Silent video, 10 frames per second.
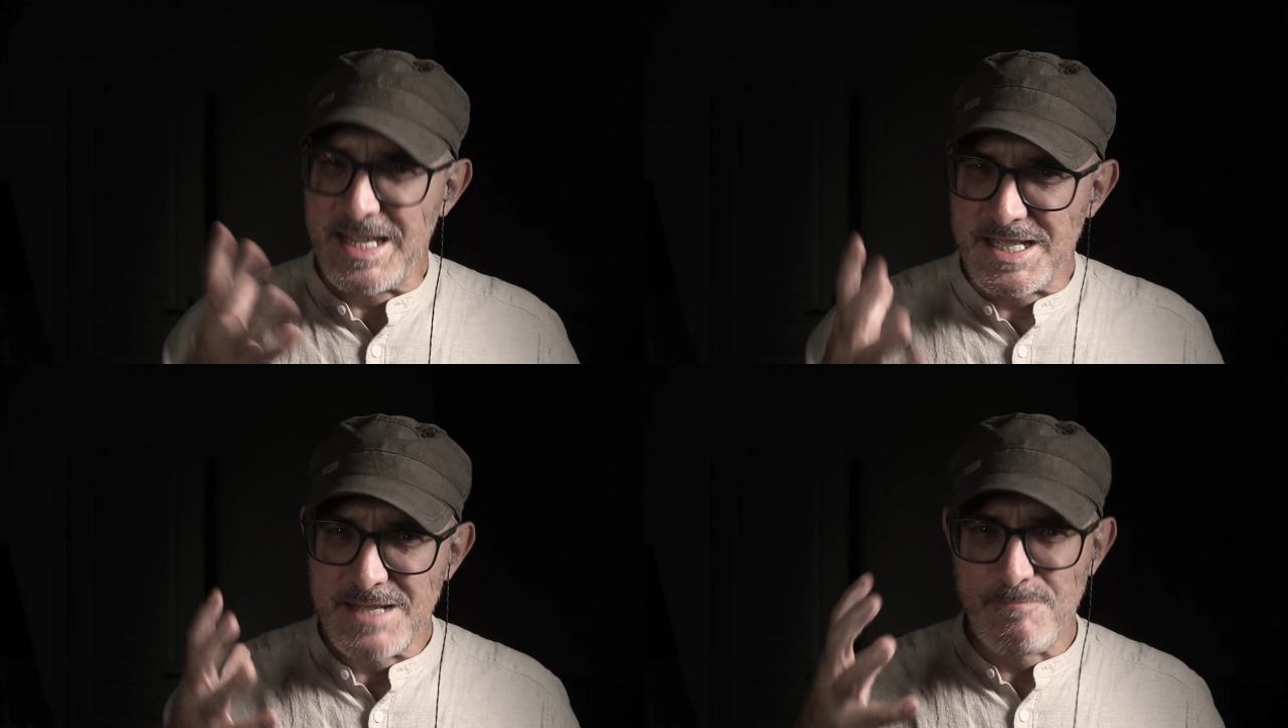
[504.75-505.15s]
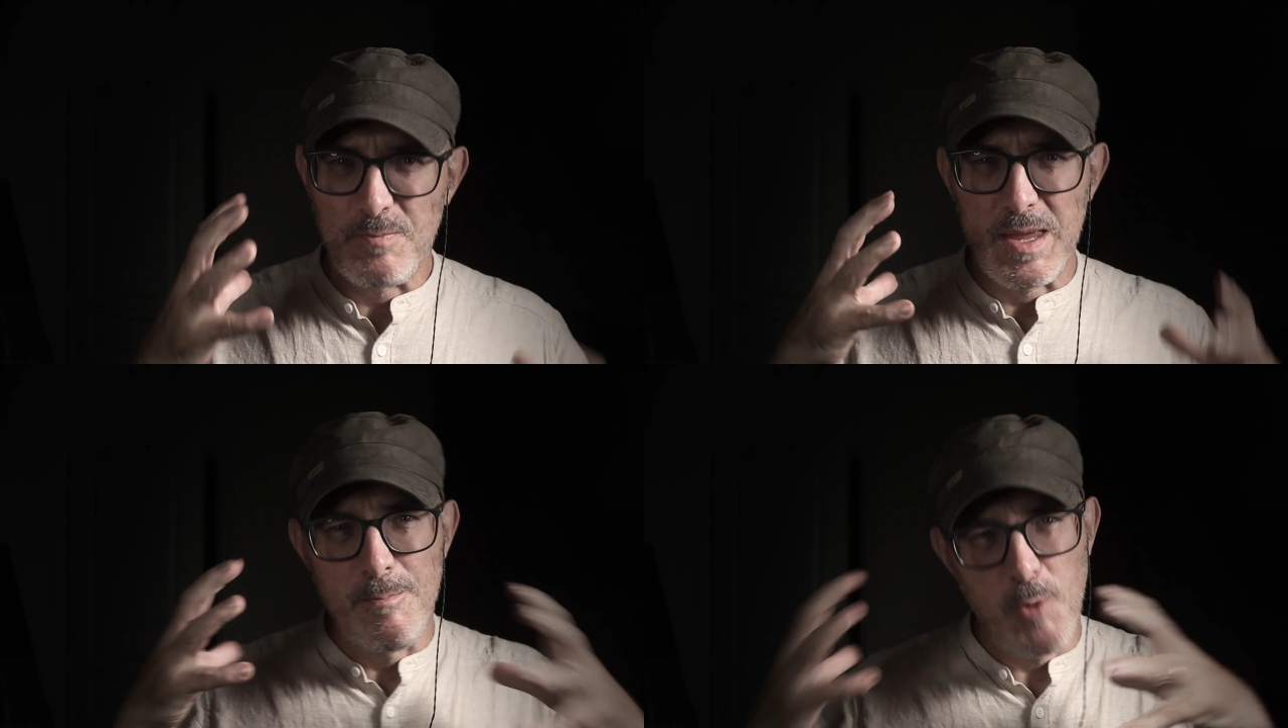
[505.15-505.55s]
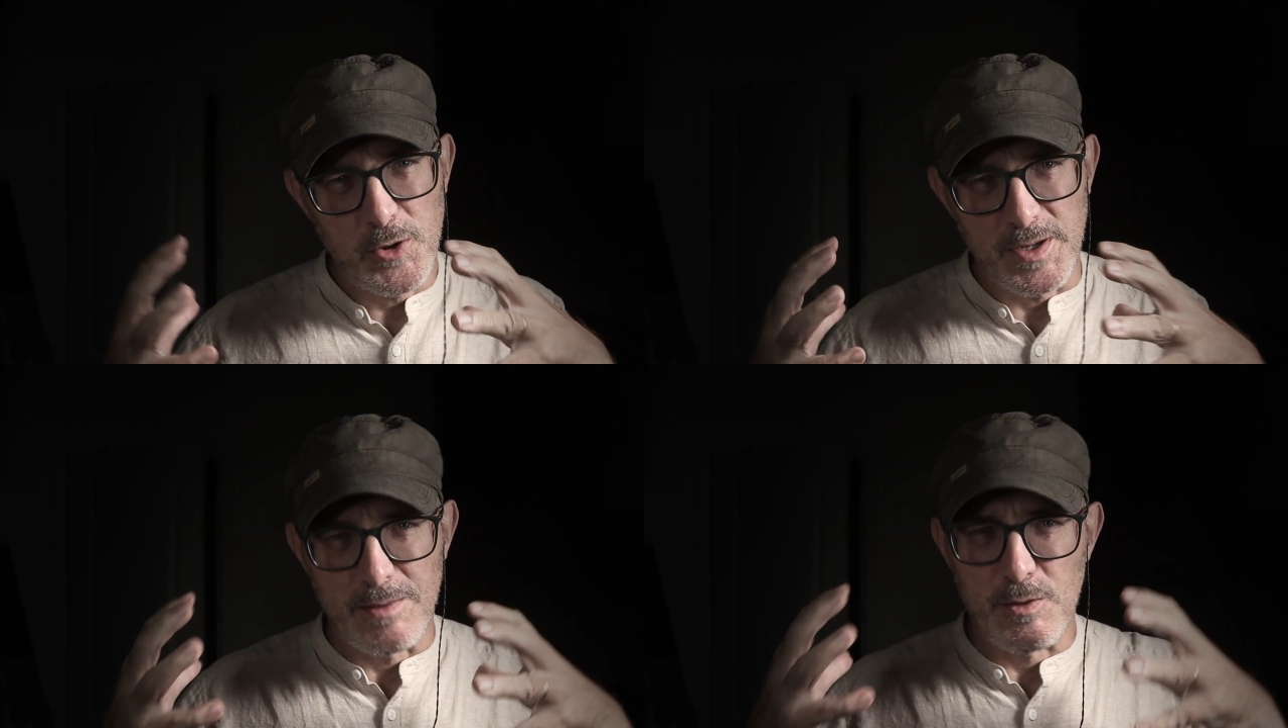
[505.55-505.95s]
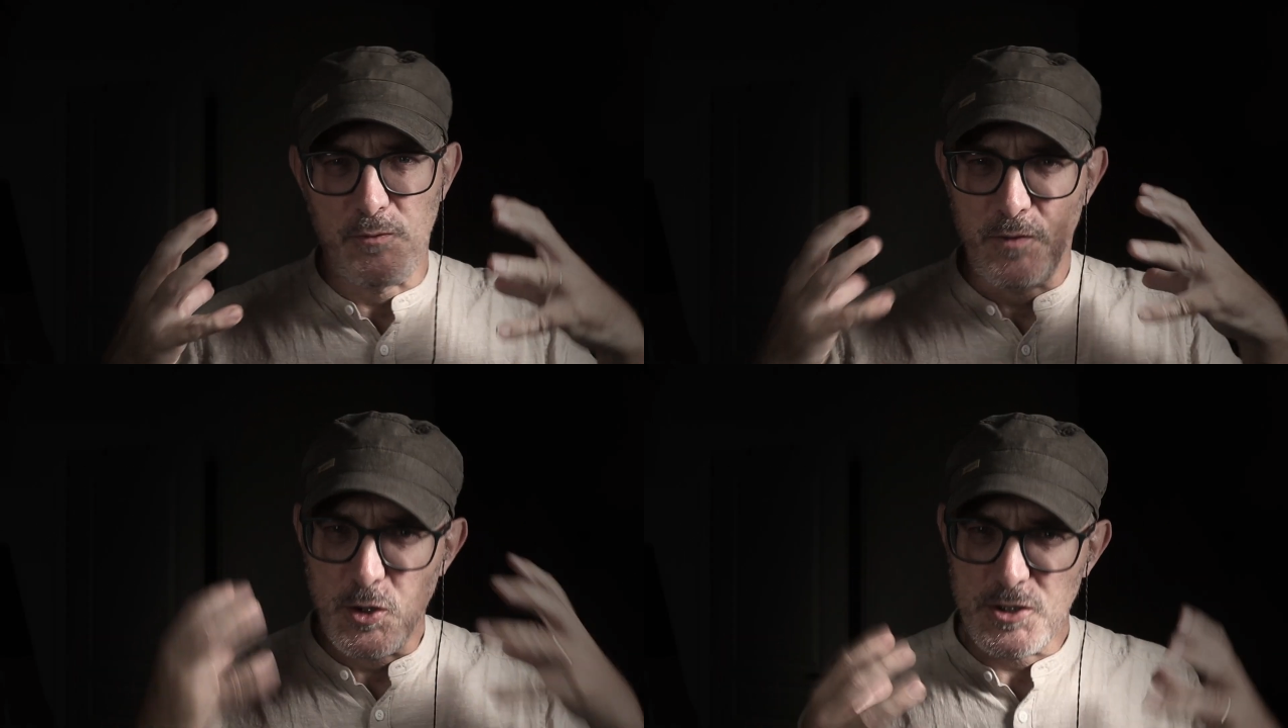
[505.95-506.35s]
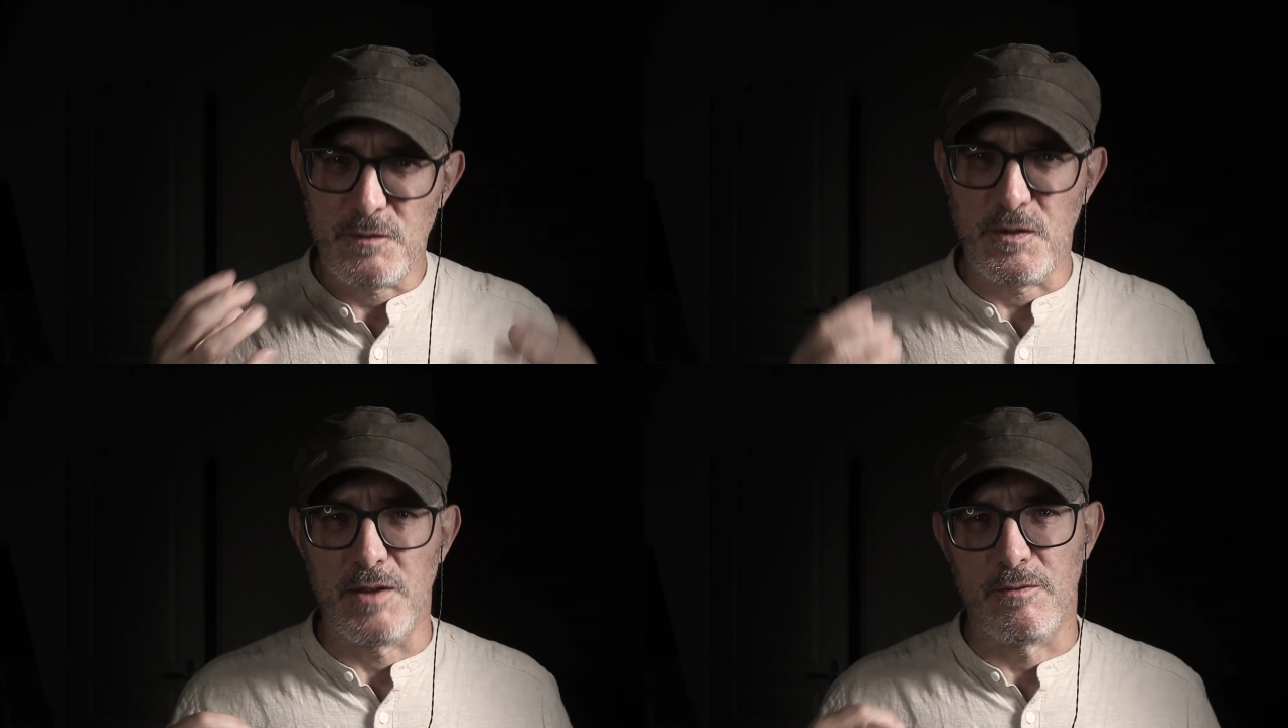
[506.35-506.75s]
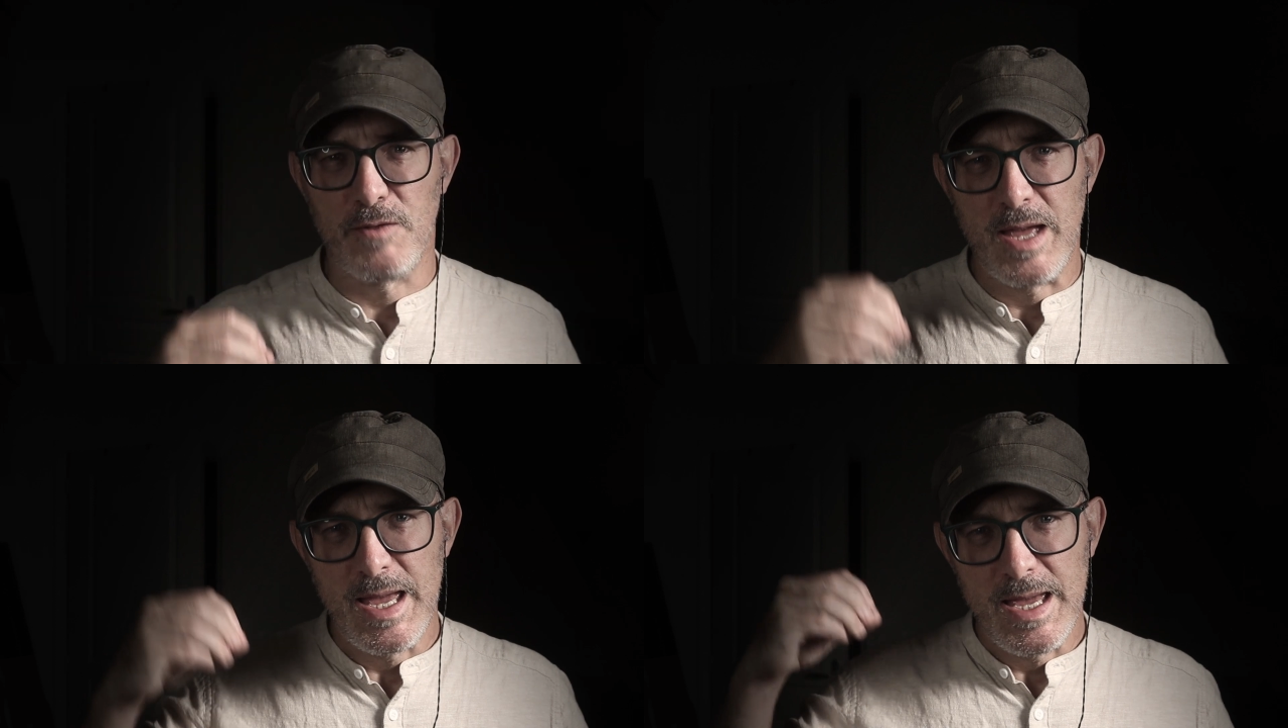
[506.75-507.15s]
each embodying the philosophy of